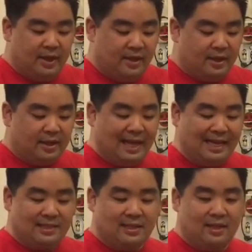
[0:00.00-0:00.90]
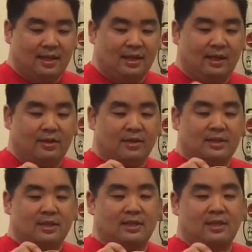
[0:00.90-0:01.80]
And then lastly here,
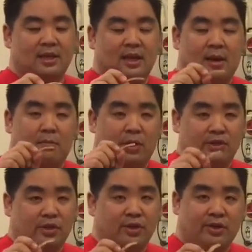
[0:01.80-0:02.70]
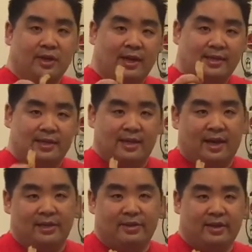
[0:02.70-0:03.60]
this is pressure cooked and
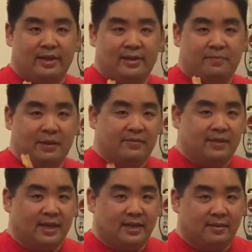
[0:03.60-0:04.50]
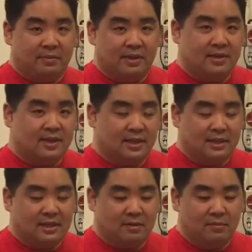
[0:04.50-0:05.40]
dehydrated beef tendon, but this could
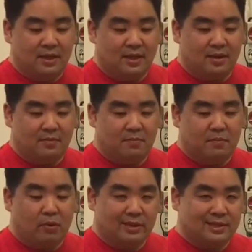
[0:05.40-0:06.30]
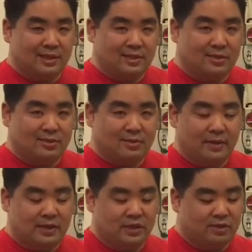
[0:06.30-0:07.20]
easily be pork skin too to
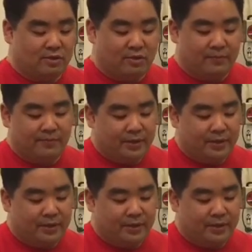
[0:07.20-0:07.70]
make chicharron.